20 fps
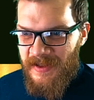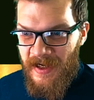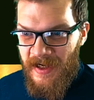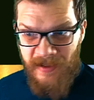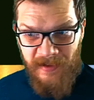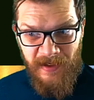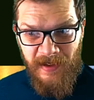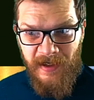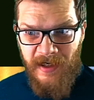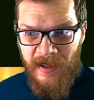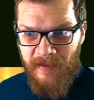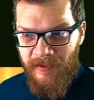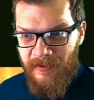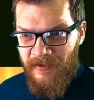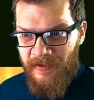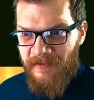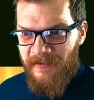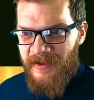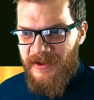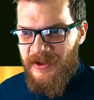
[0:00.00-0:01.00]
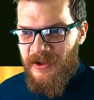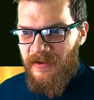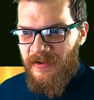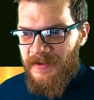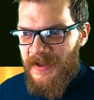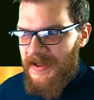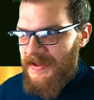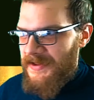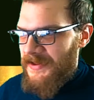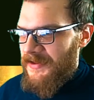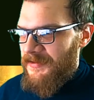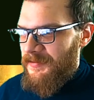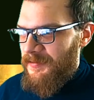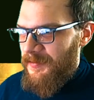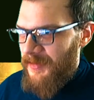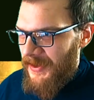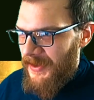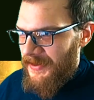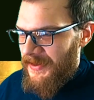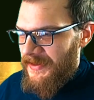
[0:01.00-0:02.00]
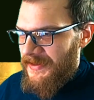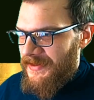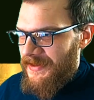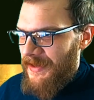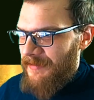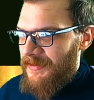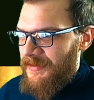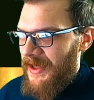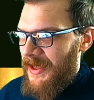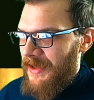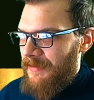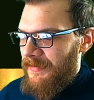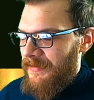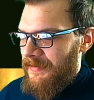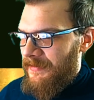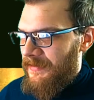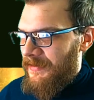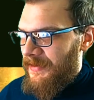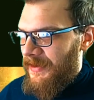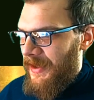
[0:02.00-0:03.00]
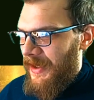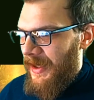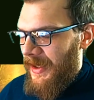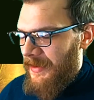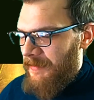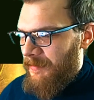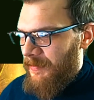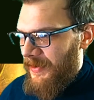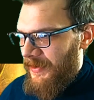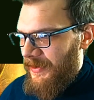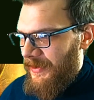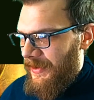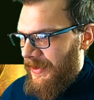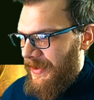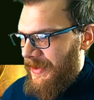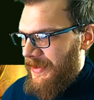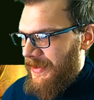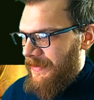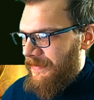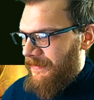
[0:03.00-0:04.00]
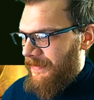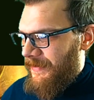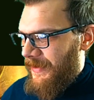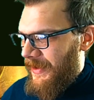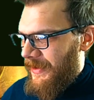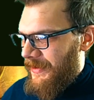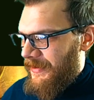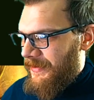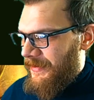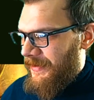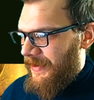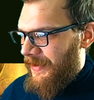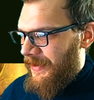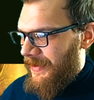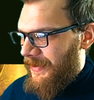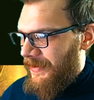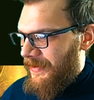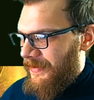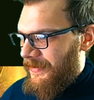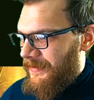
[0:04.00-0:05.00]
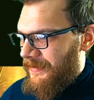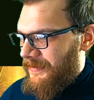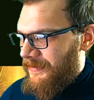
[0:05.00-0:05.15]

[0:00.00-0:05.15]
I like uploading fun showcases, but at the same time, I believe that, uh,